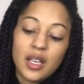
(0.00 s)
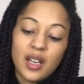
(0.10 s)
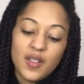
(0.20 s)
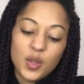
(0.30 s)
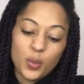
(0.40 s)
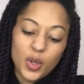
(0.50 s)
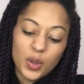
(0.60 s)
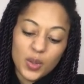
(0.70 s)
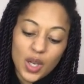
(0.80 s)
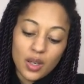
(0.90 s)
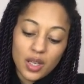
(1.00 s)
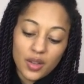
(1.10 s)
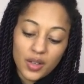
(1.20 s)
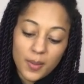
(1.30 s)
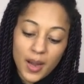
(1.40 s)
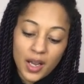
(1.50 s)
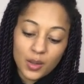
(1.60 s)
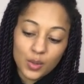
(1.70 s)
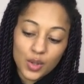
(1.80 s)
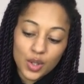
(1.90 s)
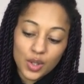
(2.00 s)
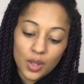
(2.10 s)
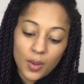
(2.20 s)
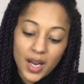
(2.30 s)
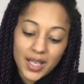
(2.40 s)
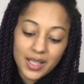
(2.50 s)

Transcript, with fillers: Now this book was only £3 so I